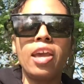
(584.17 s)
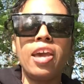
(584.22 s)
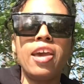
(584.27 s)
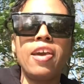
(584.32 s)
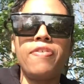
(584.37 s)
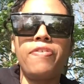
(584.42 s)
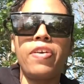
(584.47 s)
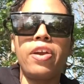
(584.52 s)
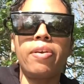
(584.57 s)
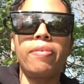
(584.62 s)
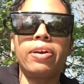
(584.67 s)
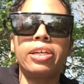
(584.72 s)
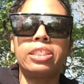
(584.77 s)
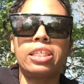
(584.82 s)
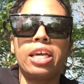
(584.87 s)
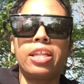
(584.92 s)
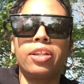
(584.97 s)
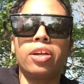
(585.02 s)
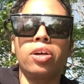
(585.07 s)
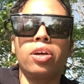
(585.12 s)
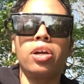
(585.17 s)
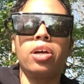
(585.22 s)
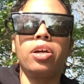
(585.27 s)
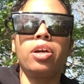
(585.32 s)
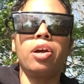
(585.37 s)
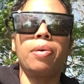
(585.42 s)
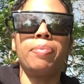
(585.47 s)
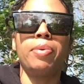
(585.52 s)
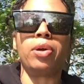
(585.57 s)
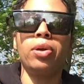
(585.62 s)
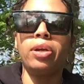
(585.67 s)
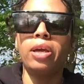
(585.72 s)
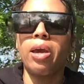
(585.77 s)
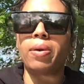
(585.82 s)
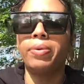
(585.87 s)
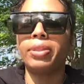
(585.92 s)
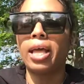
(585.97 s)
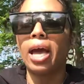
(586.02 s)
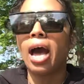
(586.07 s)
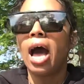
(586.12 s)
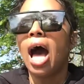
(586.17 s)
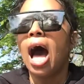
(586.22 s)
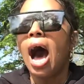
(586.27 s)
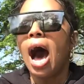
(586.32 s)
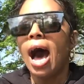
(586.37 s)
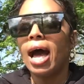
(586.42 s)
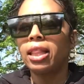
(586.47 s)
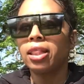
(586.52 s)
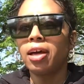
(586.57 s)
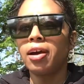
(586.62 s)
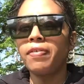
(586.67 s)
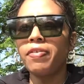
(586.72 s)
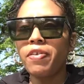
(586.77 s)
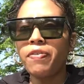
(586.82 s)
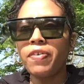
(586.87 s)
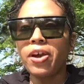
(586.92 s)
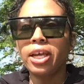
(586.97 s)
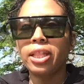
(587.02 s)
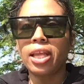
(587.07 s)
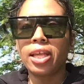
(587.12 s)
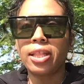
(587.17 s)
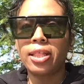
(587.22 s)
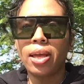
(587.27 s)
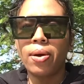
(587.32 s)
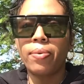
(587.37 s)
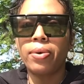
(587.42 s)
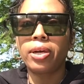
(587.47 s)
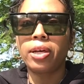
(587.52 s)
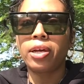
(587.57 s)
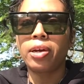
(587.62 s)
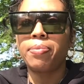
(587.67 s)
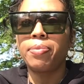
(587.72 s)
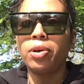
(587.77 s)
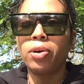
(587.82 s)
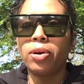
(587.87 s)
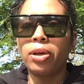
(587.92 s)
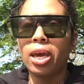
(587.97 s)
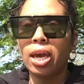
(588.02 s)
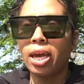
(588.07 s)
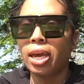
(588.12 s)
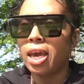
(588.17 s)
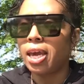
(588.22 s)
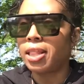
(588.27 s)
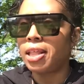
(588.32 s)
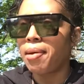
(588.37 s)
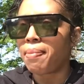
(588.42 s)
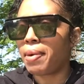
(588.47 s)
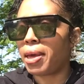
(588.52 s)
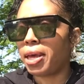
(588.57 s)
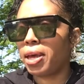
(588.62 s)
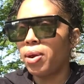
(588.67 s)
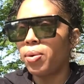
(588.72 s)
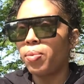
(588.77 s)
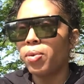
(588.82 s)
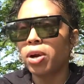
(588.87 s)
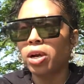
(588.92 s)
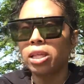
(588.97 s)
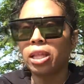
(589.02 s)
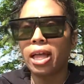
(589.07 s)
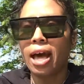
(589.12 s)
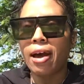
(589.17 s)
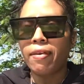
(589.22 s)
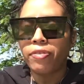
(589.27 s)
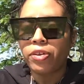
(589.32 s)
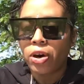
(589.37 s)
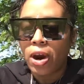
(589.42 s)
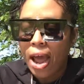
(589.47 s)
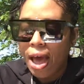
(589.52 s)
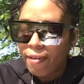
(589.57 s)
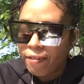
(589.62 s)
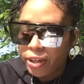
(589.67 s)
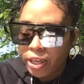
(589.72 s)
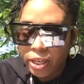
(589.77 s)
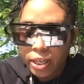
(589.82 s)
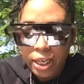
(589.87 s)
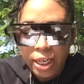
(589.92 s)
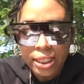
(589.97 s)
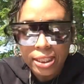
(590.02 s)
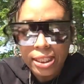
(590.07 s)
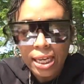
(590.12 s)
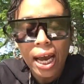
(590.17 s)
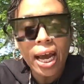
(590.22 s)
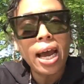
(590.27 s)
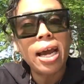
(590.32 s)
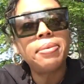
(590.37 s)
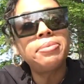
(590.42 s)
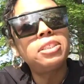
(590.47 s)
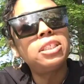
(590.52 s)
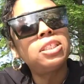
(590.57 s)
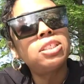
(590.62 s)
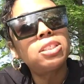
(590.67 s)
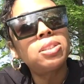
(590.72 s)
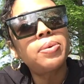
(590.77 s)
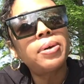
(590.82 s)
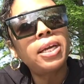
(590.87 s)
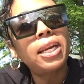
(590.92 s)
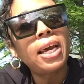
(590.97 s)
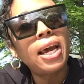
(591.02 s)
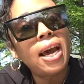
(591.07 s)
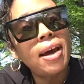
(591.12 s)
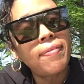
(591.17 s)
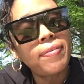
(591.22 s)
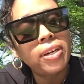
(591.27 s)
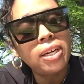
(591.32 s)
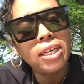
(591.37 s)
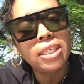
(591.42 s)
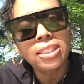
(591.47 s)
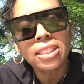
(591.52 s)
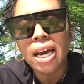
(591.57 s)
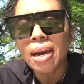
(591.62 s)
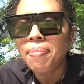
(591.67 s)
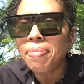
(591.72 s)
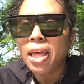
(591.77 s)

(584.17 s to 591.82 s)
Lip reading: if it resonates, and they're going to communicate with that. I love the fact that they want to communicate. Can they make it work? Laughter, having a good time. You just want to have a good time.